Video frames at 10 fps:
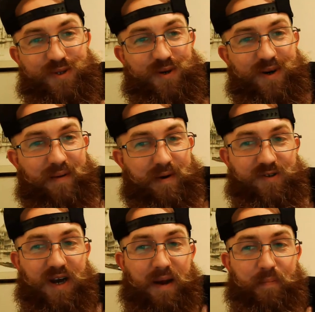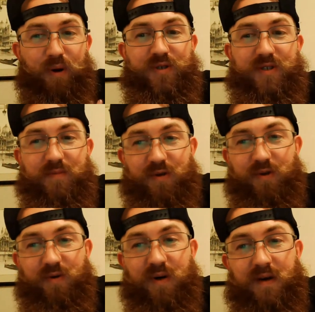So I'm going to try and post some
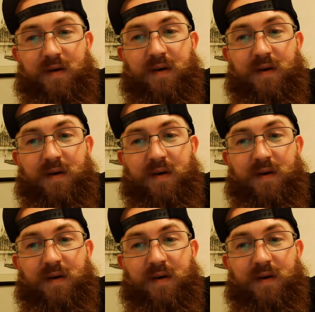new